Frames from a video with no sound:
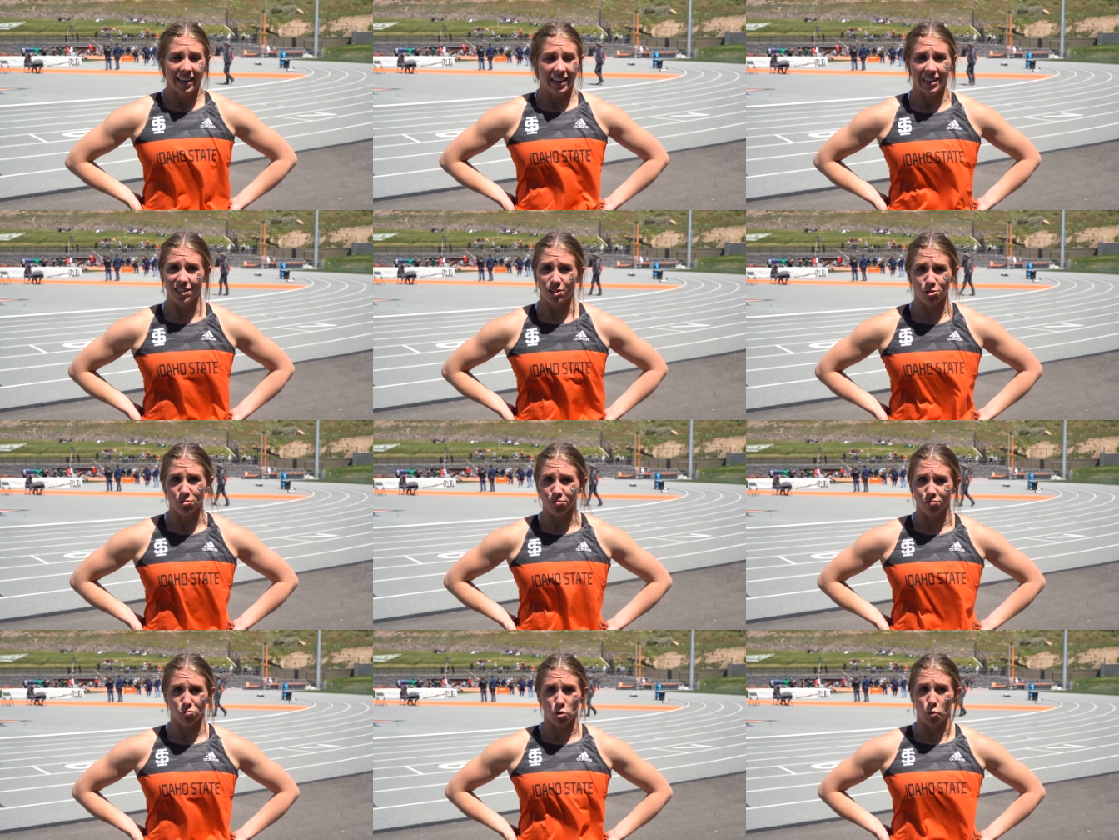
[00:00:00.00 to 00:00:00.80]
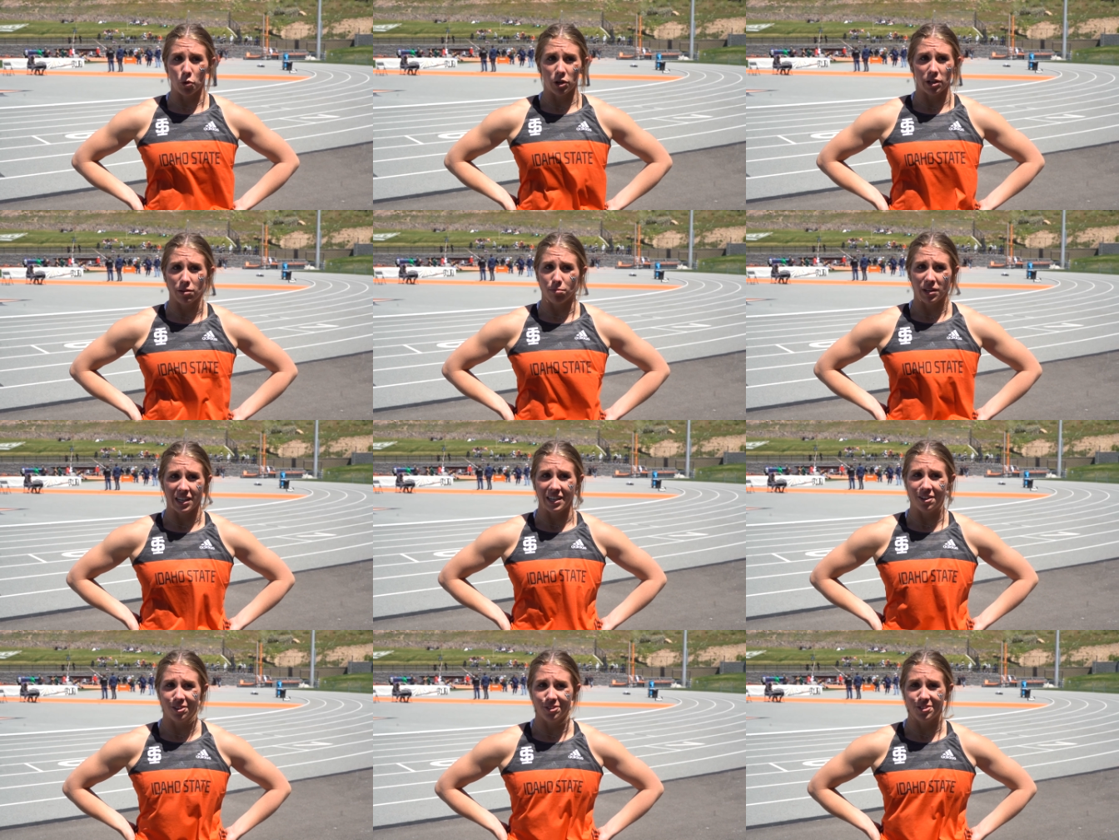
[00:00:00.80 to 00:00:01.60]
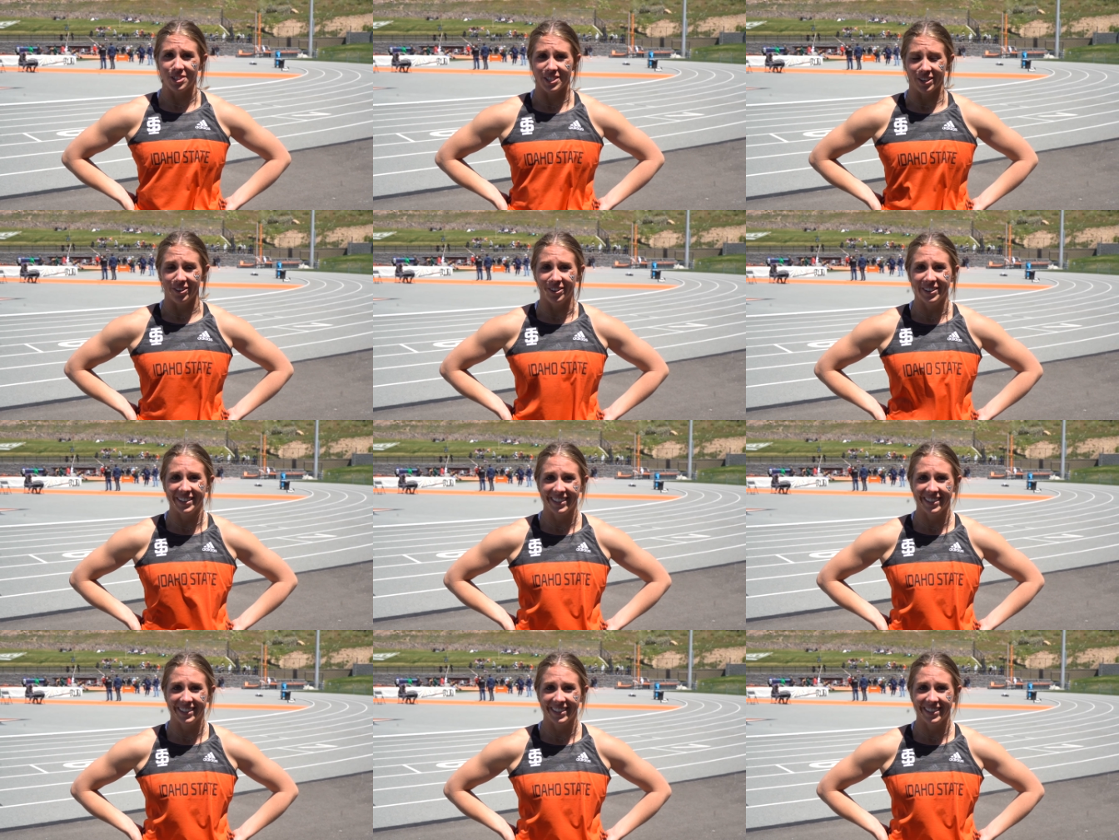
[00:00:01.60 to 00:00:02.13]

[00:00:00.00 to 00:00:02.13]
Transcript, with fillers: it's rewarded me huge, so.